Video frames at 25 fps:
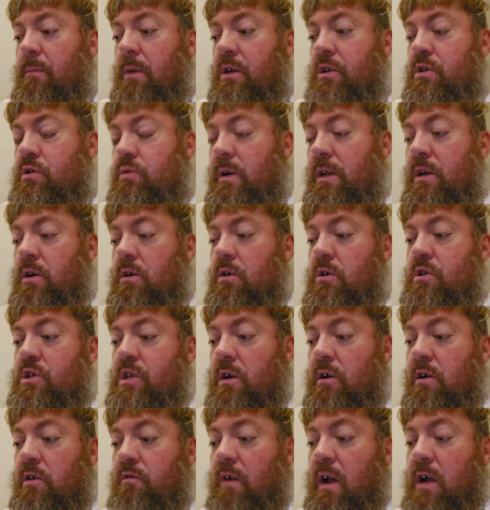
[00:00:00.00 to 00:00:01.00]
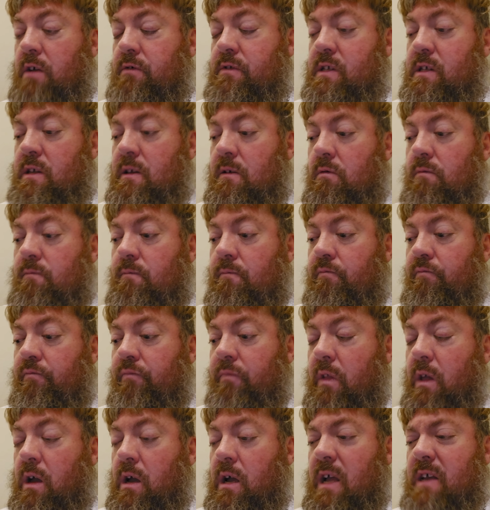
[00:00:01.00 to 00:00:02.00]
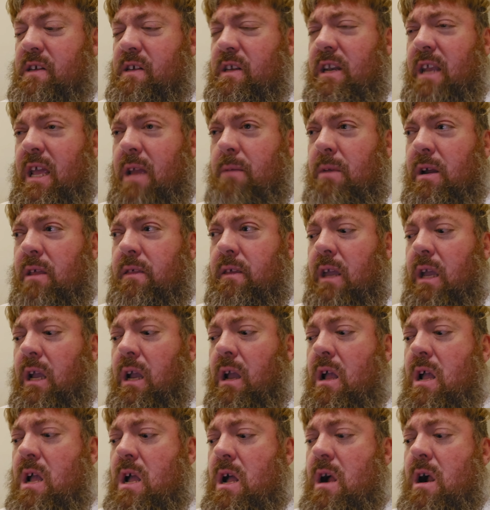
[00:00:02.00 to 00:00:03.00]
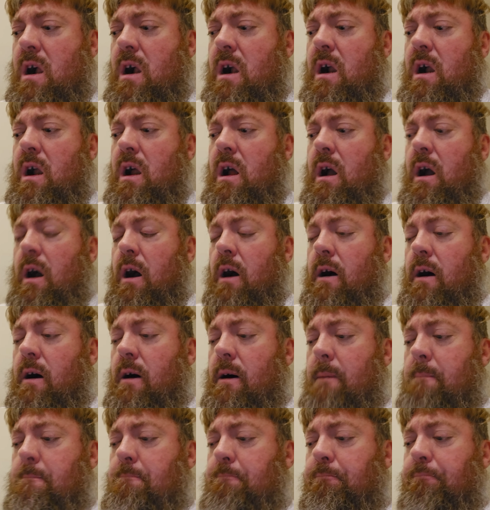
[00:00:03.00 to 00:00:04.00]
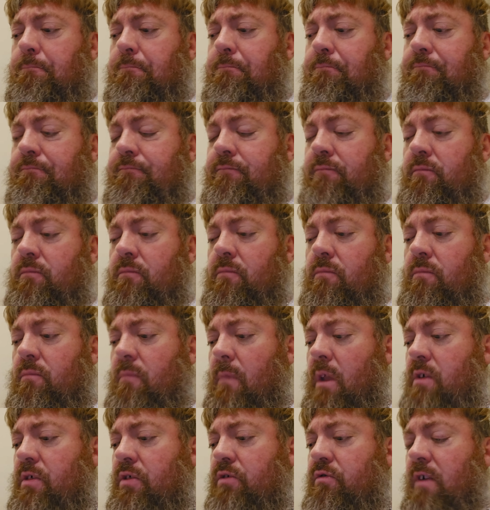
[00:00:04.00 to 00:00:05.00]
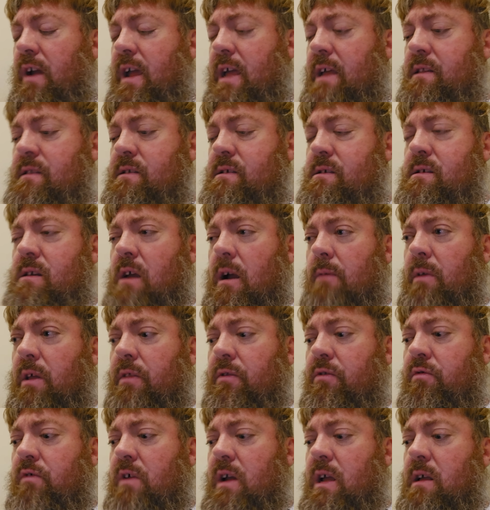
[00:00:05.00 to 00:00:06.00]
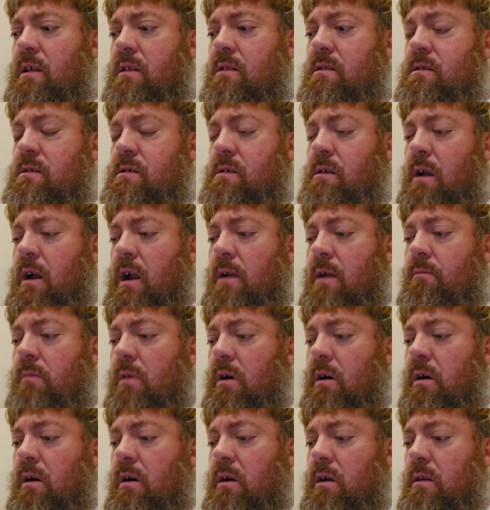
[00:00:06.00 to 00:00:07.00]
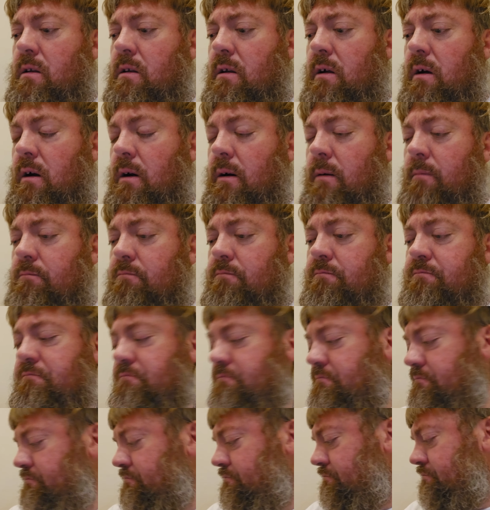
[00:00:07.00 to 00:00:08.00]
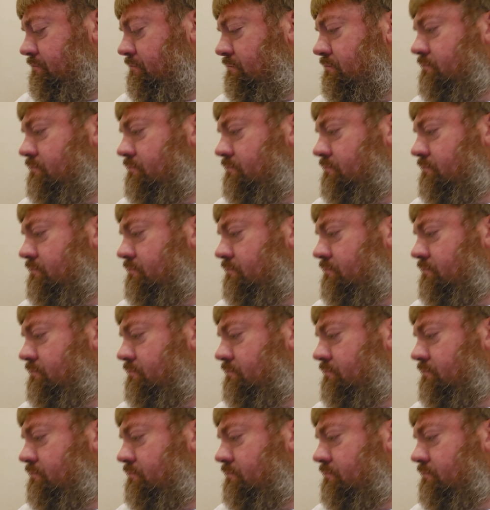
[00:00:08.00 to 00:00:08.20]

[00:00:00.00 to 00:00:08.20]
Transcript: I'm on Twitter, Jared Routson, uh, as a name, I think. Um, Threads. I'm on Threads. I'm on. Um,